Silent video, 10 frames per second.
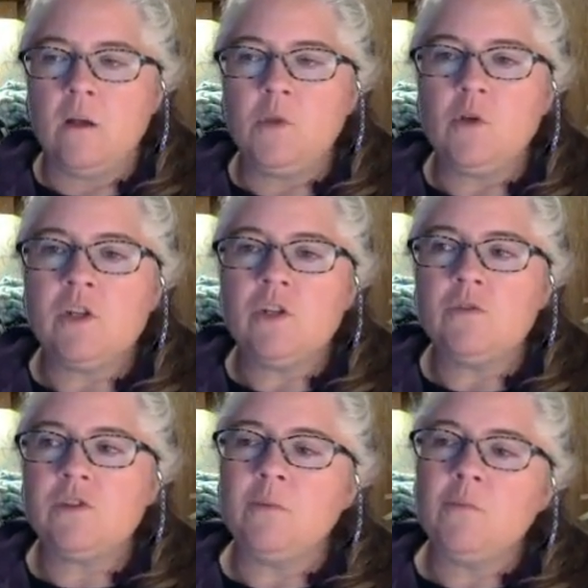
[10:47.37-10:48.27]
You can do
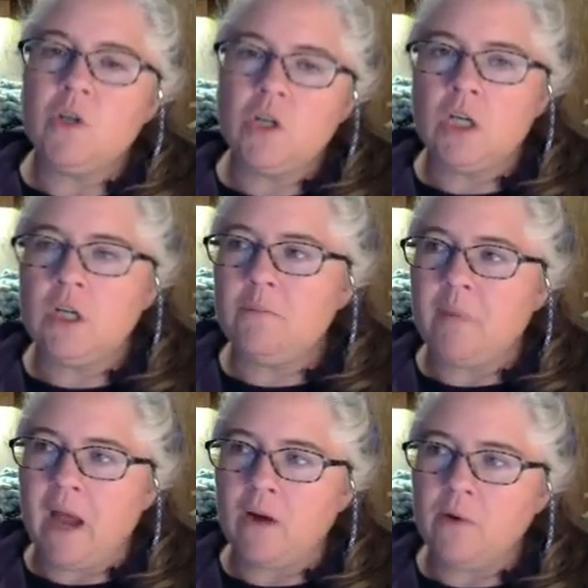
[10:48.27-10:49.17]
some good
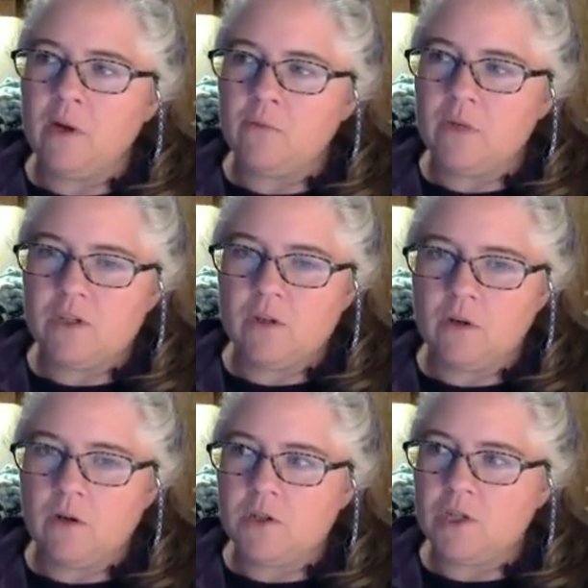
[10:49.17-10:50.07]
background
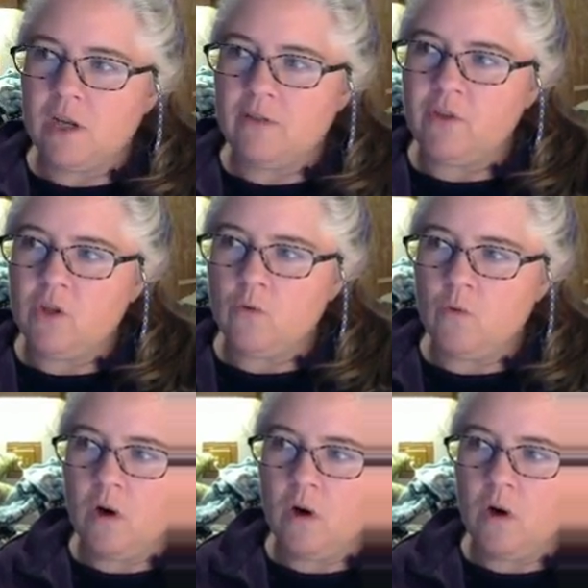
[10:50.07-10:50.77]
research if you